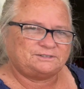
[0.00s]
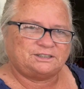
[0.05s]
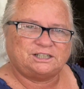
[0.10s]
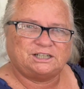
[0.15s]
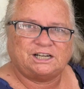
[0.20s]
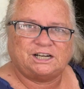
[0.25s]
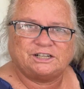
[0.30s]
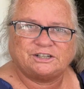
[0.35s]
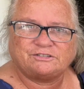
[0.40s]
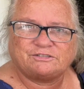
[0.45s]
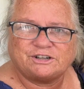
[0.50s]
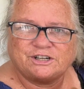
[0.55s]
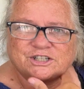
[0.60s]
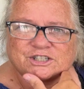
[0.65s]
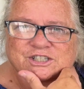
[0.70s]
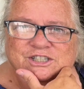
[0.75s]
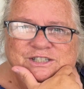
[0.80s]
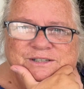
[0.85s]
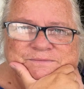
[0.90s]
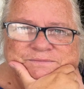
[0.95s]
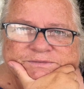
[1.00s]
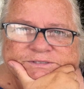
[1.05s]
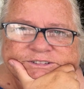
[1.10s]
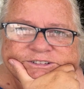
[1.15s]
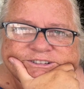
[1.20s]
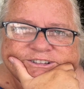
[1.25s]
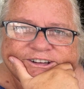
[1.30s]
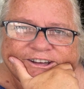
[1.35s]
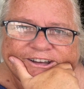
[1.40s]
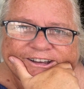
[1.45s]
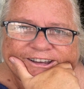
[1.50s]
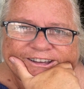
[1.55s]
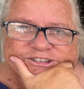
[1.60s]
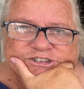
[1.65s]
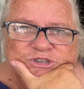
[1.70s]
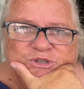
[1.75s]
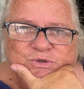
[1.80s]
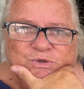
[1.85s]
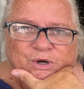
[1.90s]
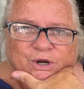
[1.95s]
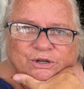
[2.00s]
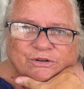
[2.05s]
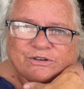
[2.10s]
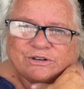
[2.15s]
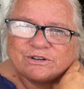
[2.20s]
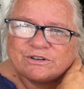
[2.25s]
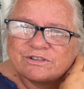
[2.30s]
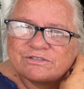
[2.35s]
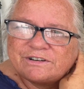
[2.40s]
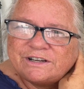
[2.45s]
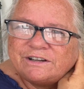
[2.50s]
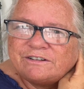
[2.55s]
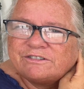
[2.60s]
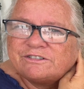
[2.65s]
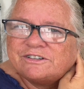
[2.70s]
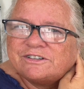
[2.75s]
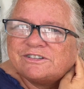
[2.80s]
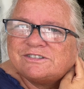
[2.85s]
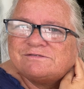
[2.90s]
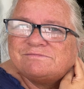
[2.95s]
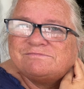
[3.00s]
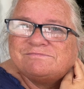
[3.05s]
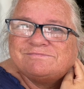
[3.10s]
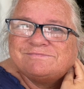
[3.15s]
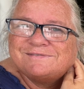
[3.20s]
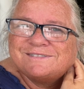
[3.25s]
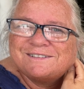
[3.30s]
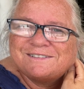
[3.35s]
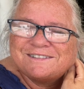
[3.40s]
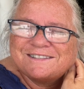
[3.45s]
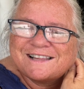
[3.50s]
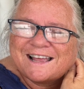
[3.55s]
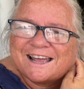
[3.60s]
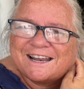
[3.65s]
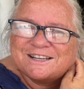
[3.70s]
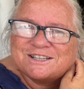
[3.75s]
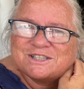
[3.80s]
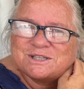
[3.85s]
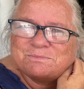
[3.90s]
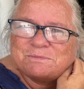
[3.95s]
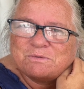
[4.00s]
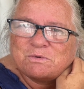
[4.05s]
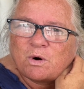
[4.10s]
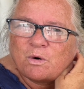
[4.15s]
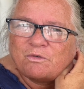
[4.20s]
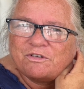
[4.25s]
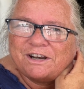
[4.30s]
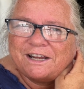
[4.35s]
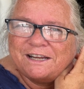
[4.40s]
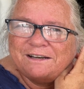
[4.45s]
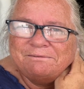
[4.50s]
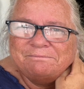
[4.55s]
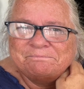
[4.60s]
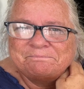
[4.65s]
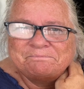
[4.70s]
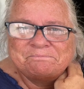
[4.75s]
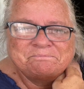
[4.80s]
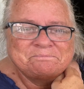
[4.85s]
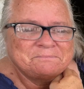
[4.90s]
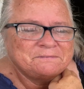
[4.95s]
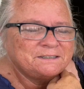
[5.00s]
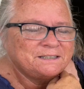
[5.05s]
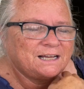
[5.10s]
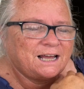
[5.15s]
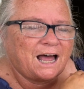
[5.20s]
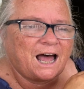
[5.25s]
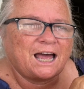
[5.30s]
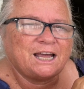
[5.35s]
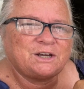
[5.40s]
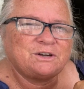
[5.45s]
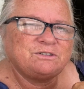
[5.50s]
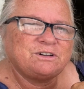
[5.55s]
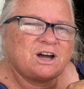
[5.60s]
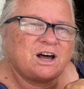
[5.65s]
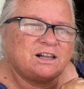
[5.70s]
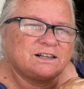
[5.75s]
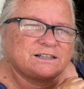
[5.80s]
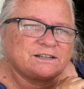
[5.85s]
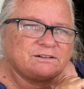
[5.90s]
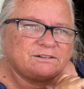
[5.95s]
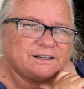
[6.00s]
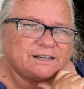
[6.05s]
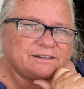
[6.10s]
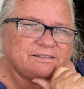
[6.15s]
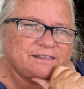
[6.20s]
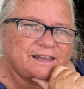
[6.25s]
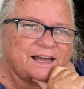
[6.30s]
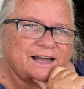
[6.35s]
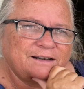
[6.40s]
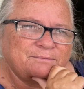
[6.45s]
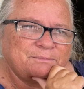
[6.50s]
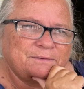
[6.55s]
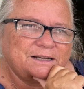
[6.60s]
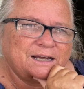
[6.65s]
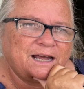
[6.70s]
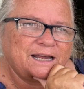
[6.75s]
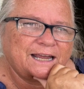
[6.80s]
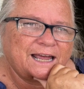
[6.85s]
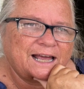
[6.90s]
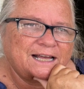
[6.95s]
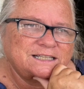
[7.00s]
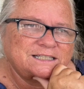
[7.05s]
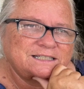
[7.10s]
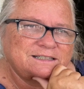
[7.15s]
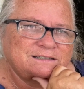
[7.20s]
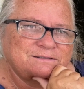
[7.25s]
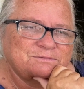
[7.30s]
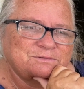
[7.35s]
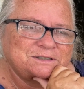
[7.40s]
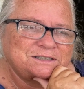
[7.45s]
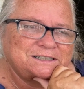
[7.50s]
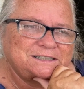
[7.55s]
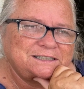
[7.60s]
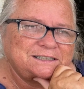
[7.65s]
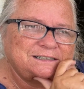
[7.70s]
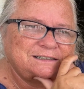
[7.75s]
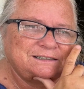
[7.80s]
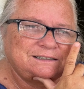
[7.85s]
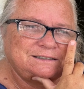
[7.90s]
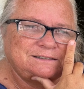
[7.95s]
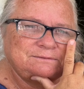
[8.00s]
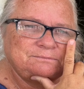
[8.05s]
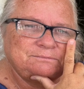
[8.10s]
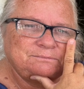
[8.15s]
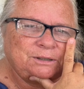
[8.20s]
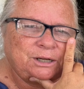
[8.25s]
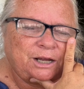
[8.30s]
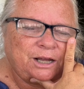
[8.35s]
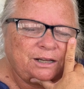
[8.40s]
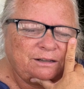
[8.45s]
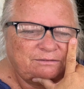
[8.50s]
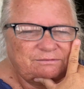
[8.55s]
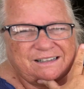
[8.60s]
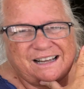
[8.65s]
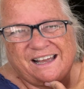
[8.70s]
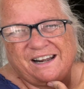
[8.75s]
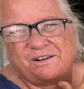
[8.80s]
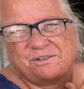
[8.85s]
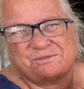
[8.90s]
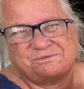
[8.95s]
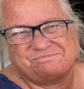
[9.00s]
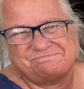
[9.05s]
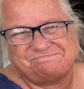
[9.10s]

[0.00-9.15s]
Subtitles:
hundreds, I guess 200 or 300 ends to be woven in. I could calculate that, I guess, but I don't